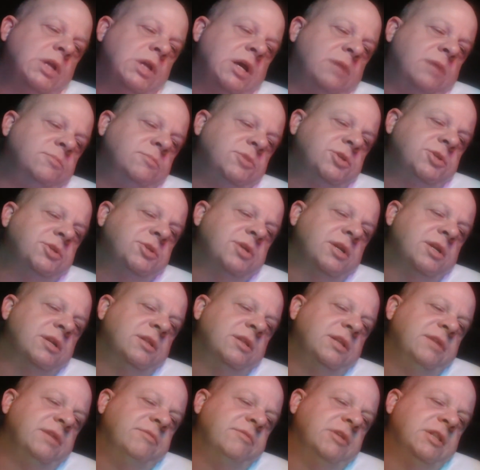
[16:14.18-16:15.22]
just going to
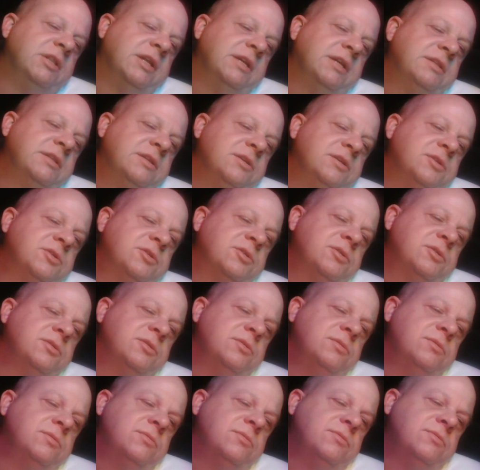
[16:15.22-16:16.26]
leave it like this
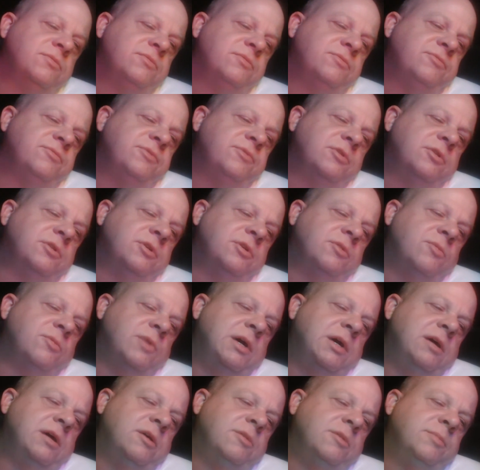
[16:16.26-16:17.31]
for a little
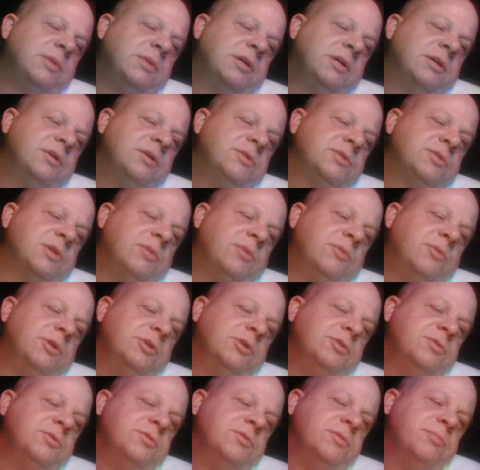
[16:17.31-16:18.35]
while because I want to
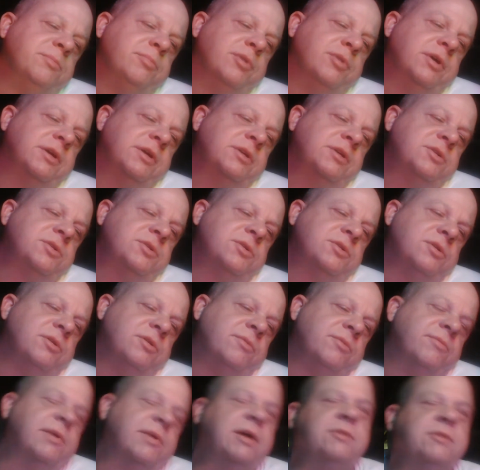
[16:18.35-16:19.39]
do the bricks
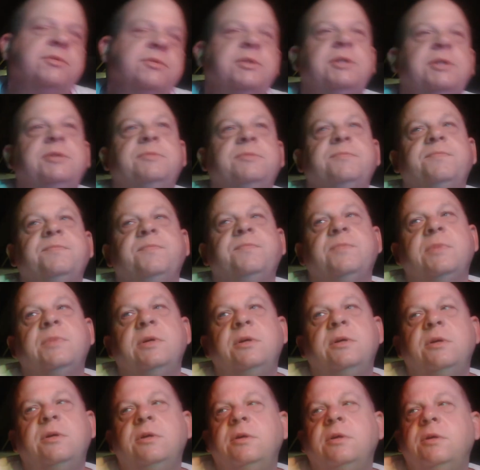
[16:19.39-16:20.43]
around it.
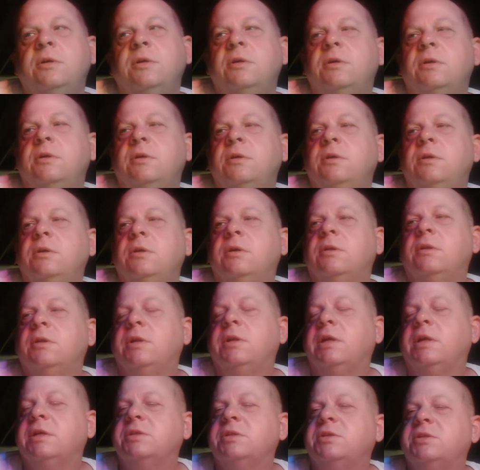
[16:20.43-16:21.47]
You know, the
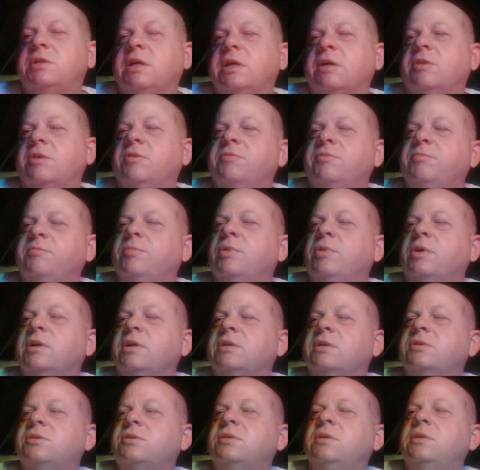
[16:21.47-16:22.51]
nice decorative
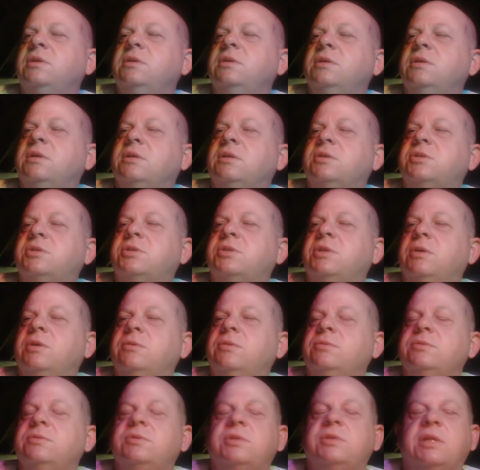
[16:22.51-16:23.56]
bricks, the
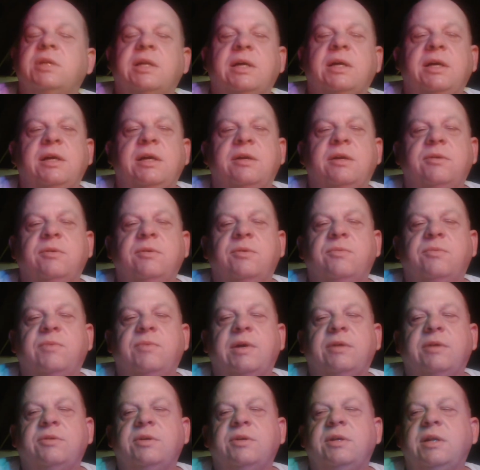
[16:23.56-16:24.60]
stones that I had
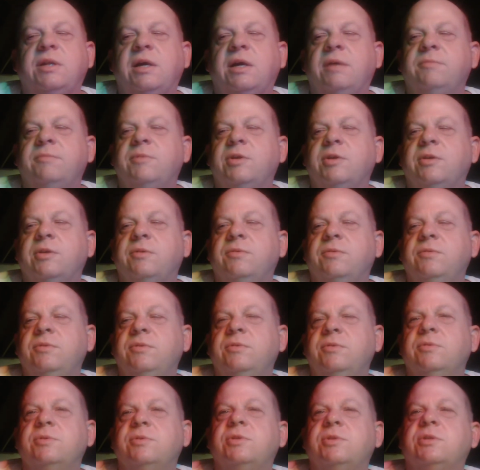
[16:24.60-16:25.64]
around it. I'm going to
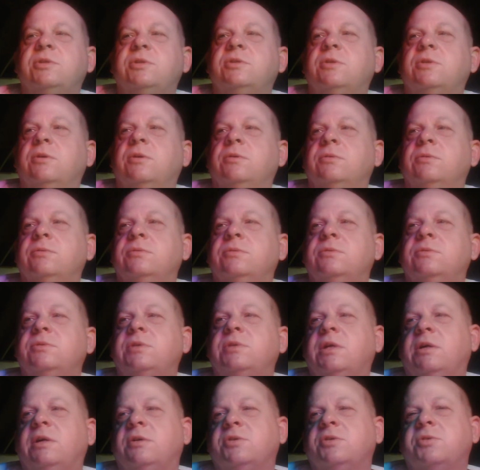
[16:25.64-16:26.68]
use the stones
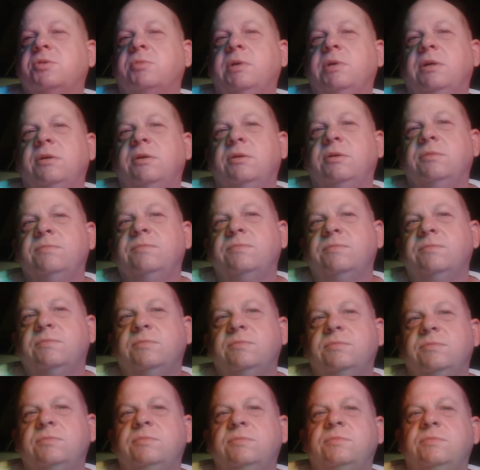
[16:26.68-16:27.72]
elsewhere
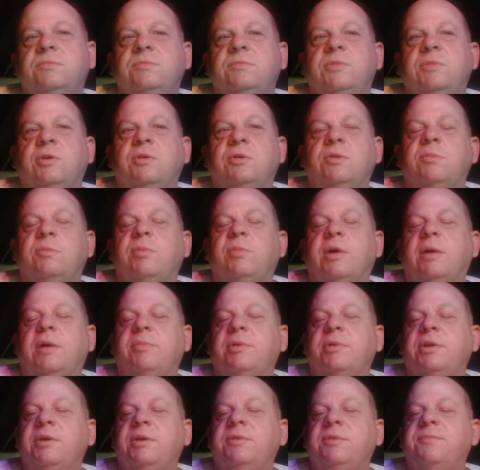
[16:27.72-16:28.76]
on the
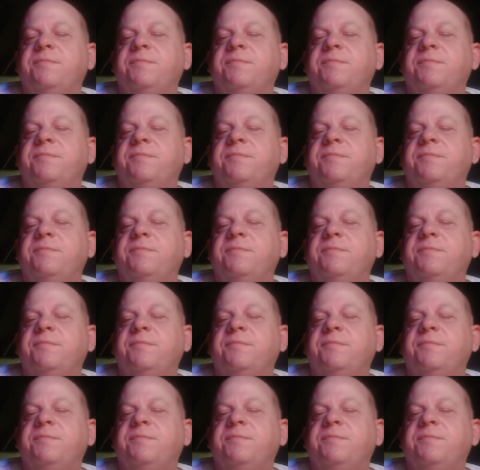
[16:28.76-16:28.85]
property.